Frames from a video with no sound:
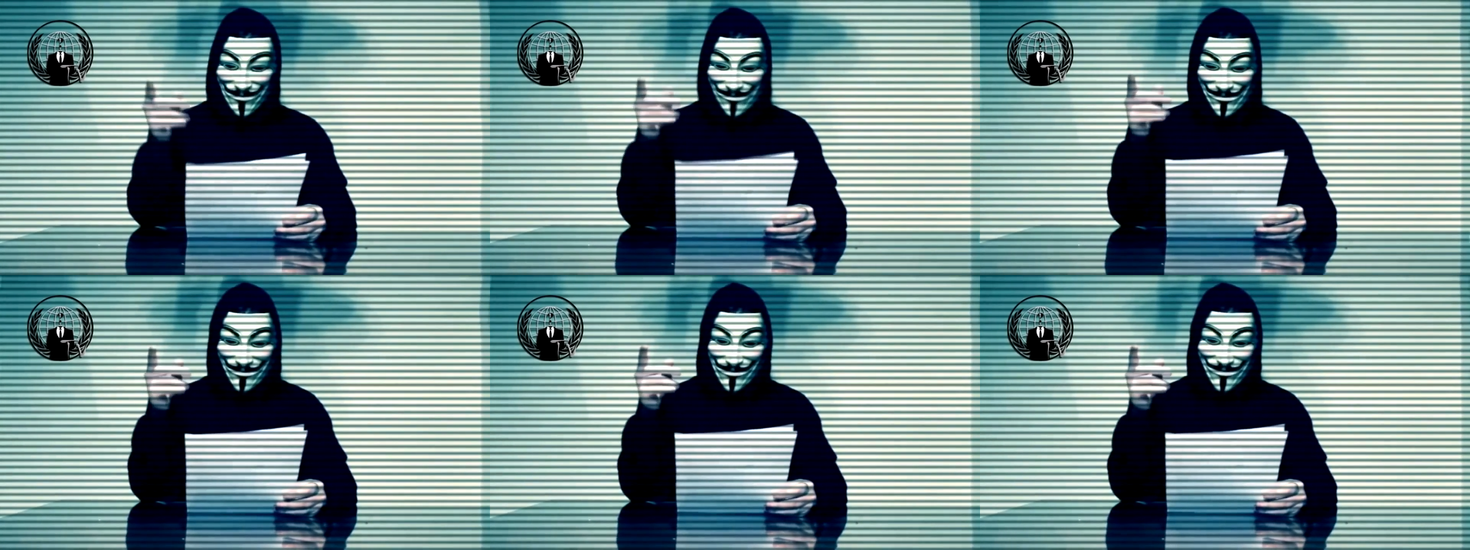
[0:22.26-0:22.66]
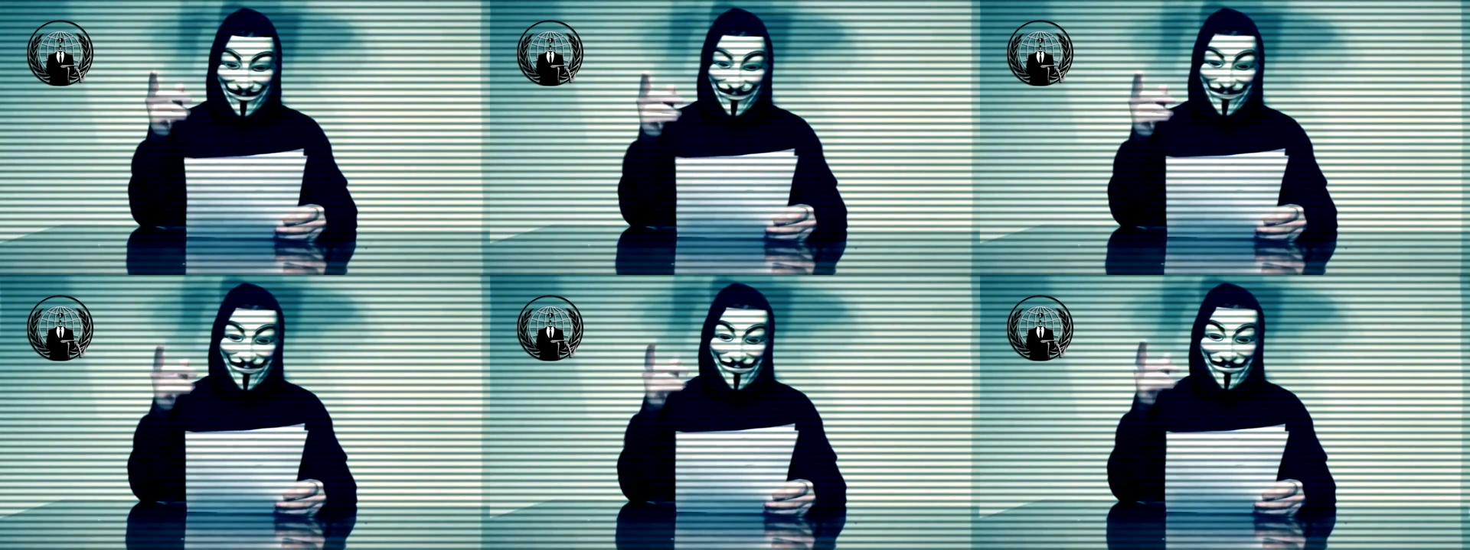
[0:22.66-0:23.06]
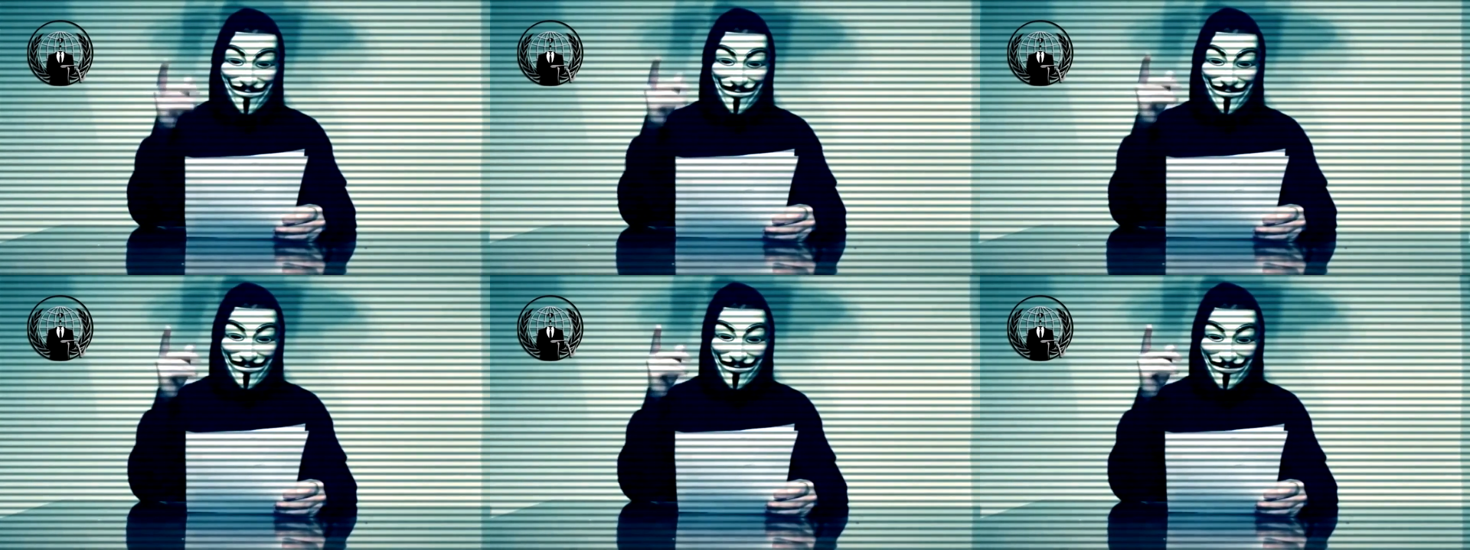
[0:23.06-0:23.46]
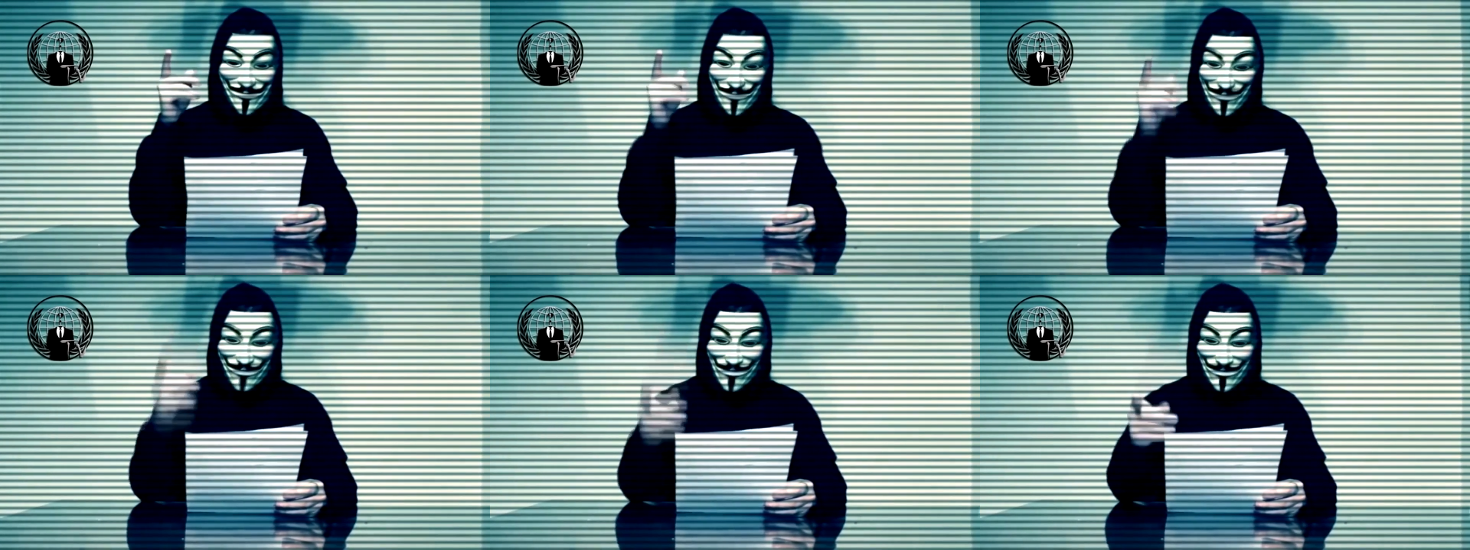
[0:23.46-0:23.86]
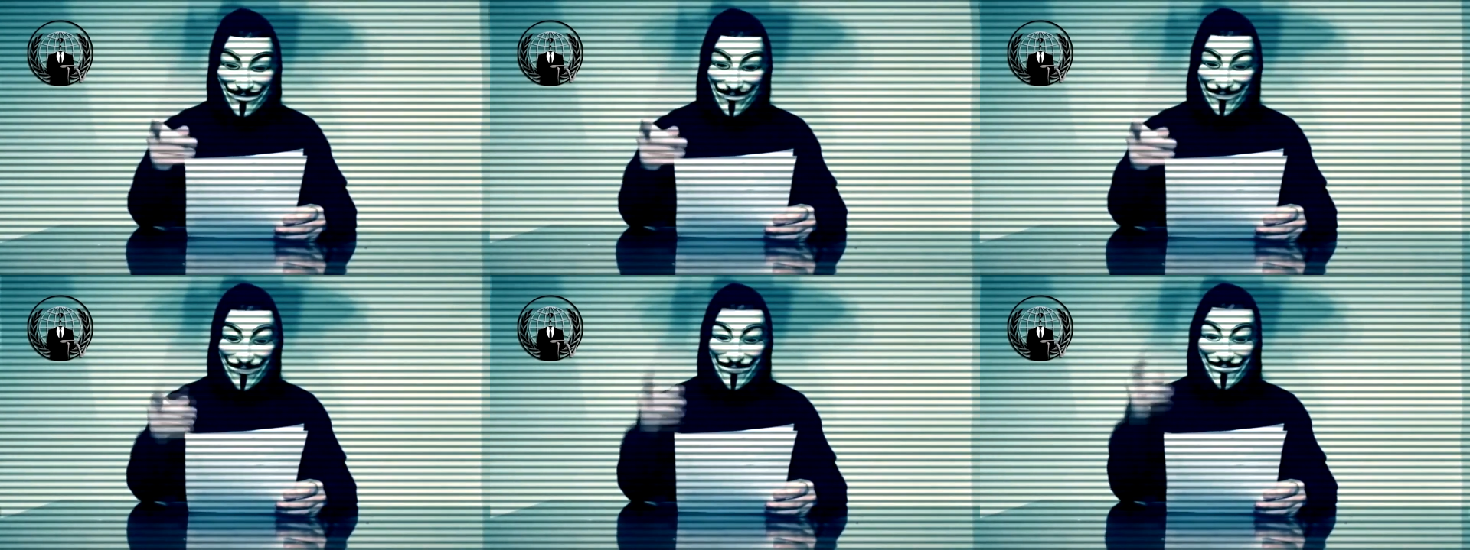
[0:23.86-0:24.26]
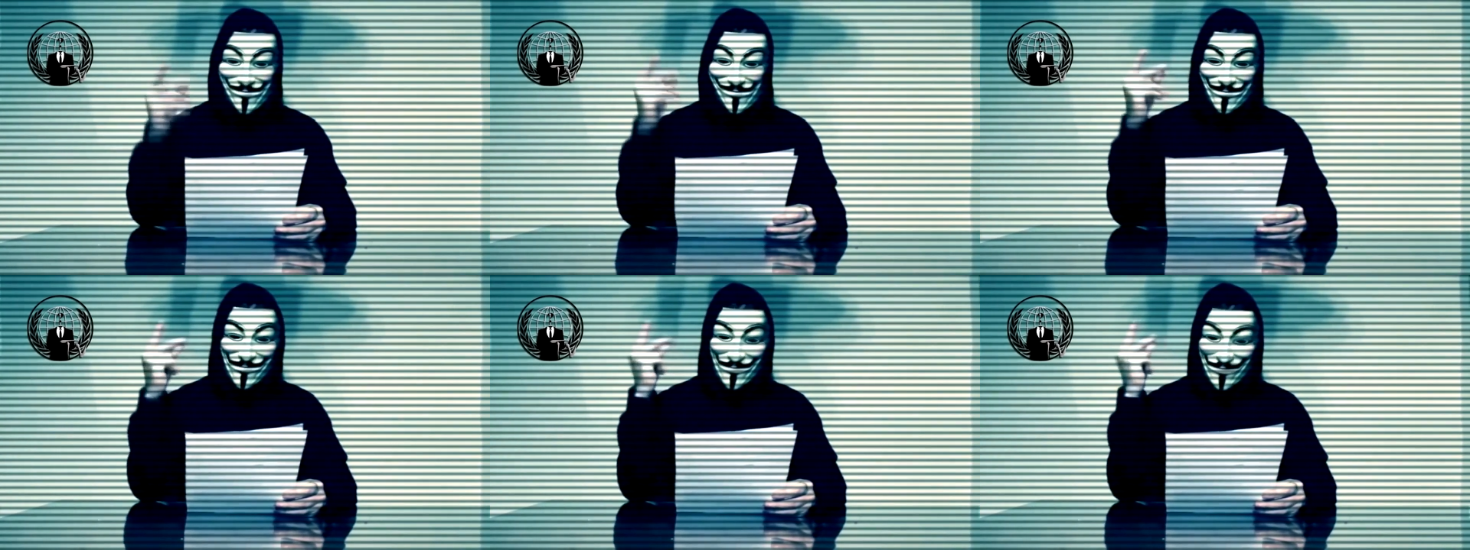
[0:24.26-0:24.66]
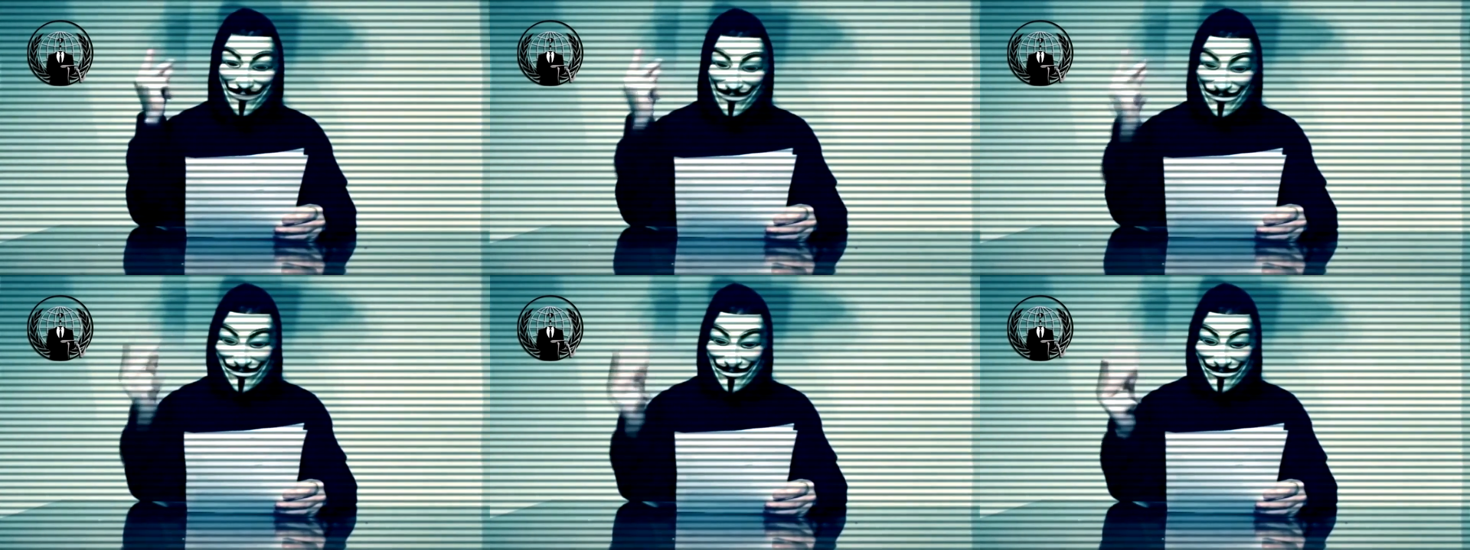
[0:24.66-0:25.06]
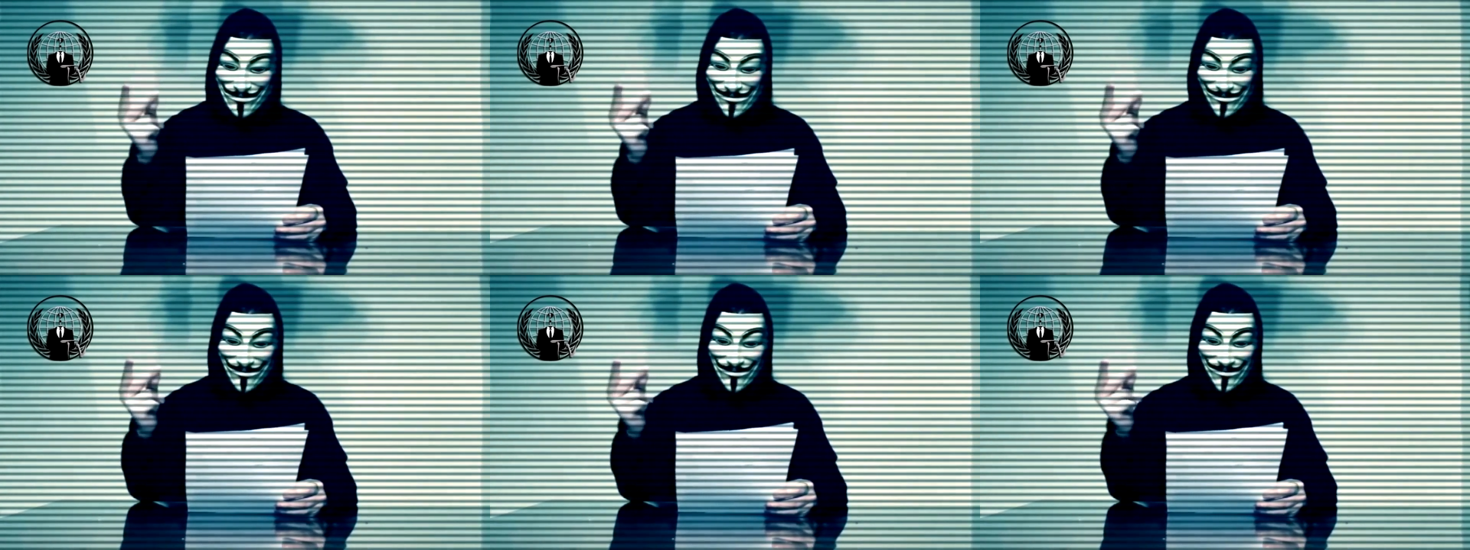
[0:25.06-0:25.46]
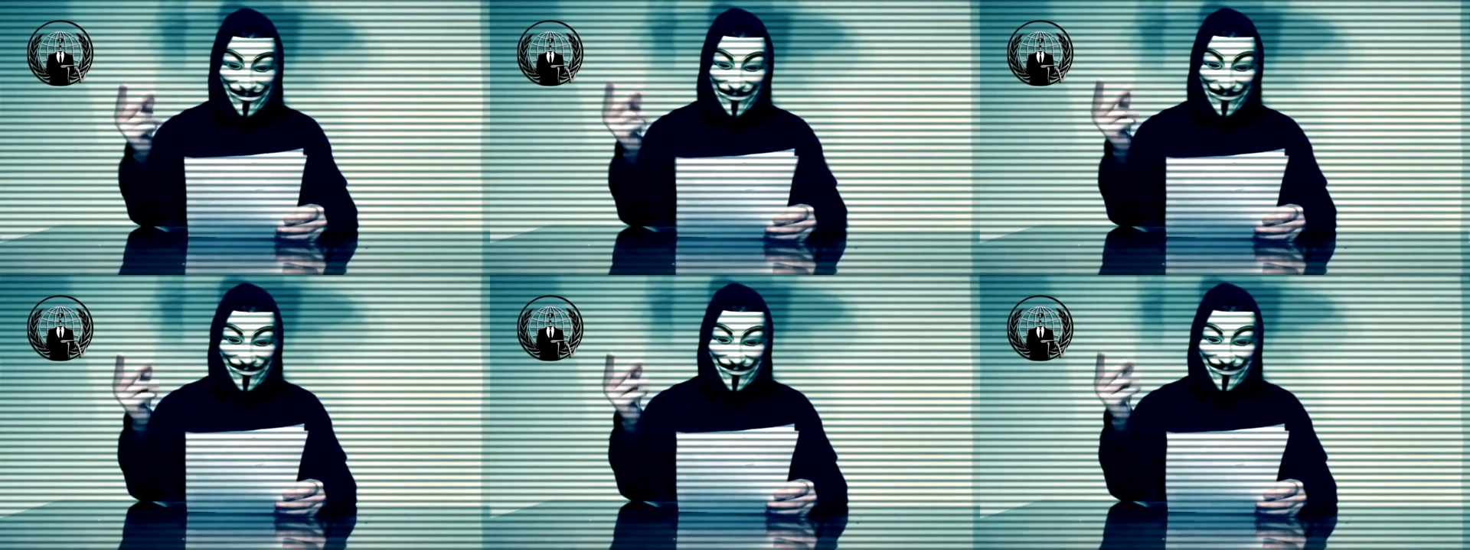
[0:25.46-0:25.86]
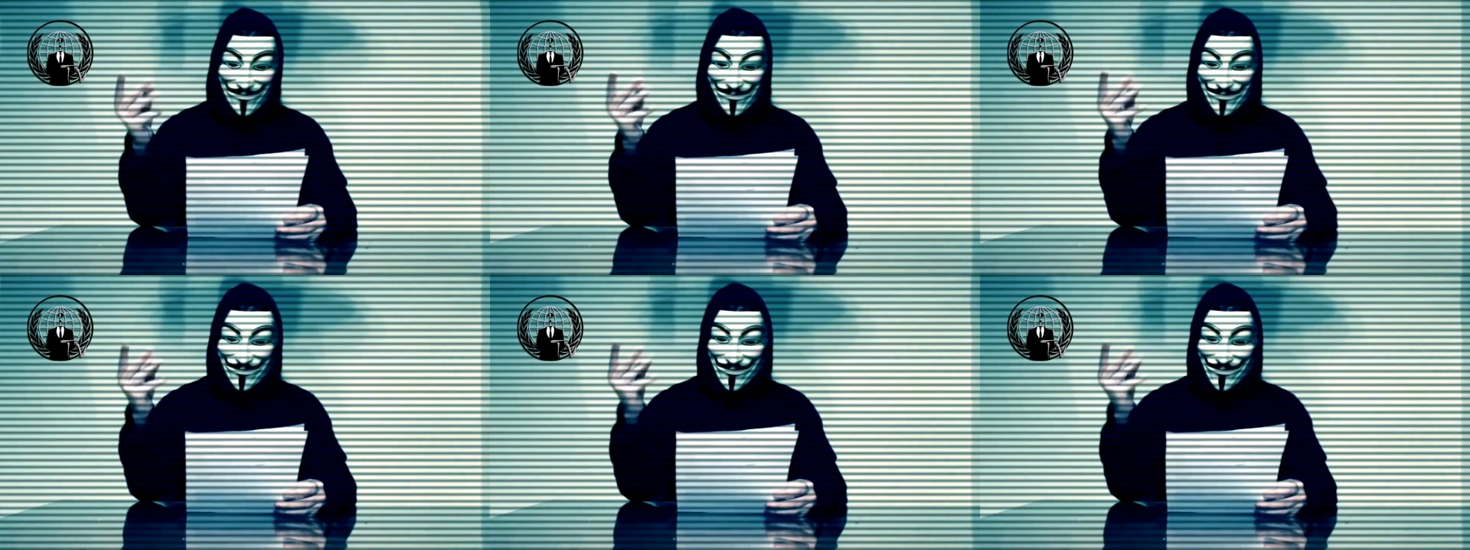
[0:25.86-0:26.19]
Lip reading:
(no speaker visible)